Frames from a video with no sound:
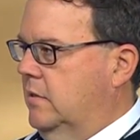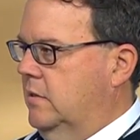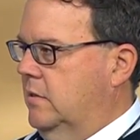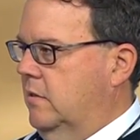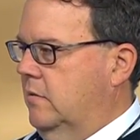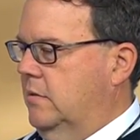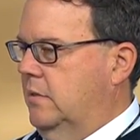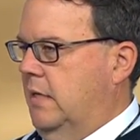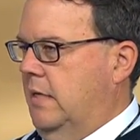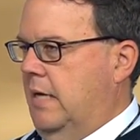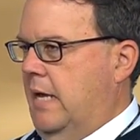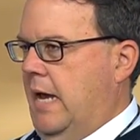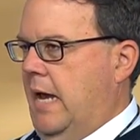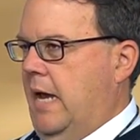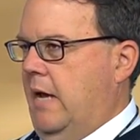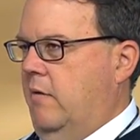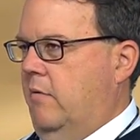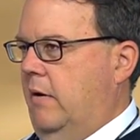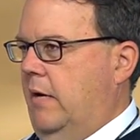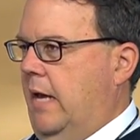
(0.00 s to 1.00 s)
Starts at
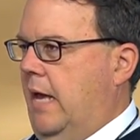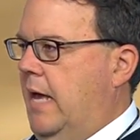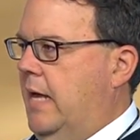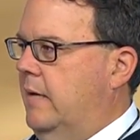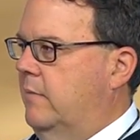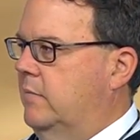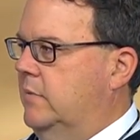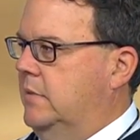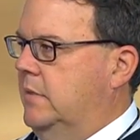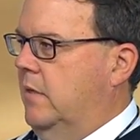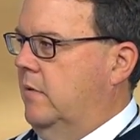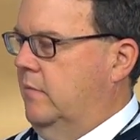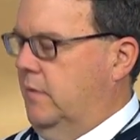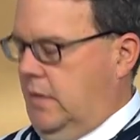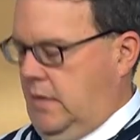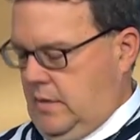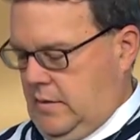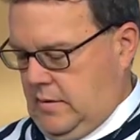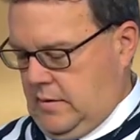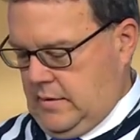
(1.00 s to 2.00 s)
Niagara and Adams down
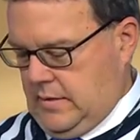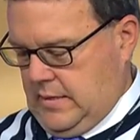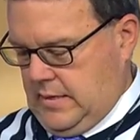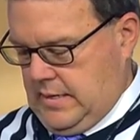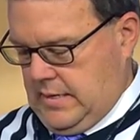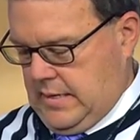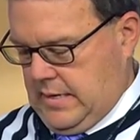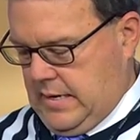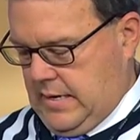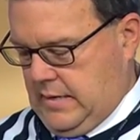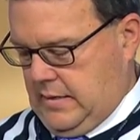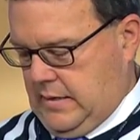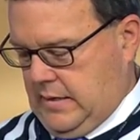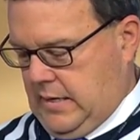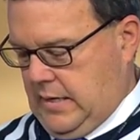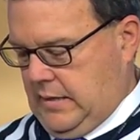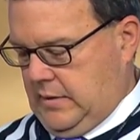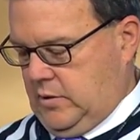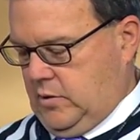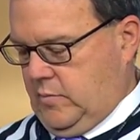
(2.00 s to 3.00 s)
there on
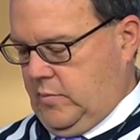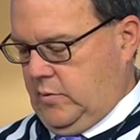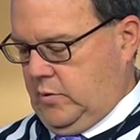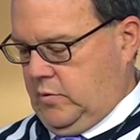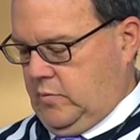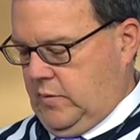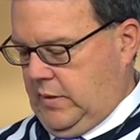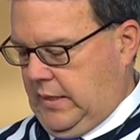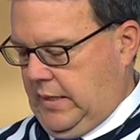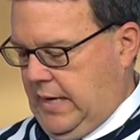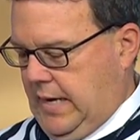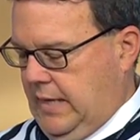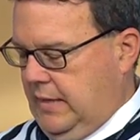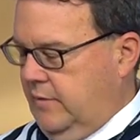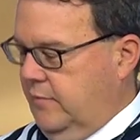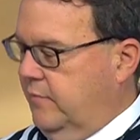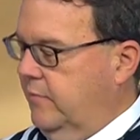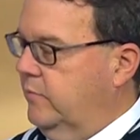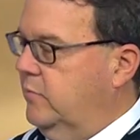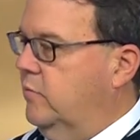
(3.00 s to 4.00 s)
October
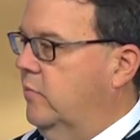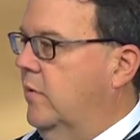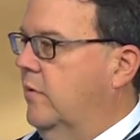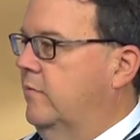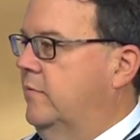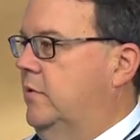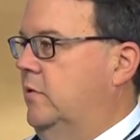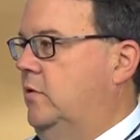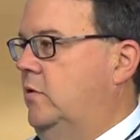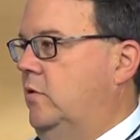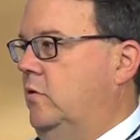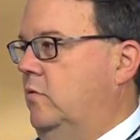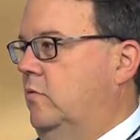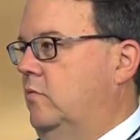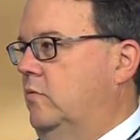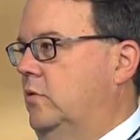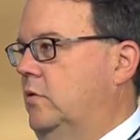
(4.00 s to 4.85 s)
28th from 12 to 2.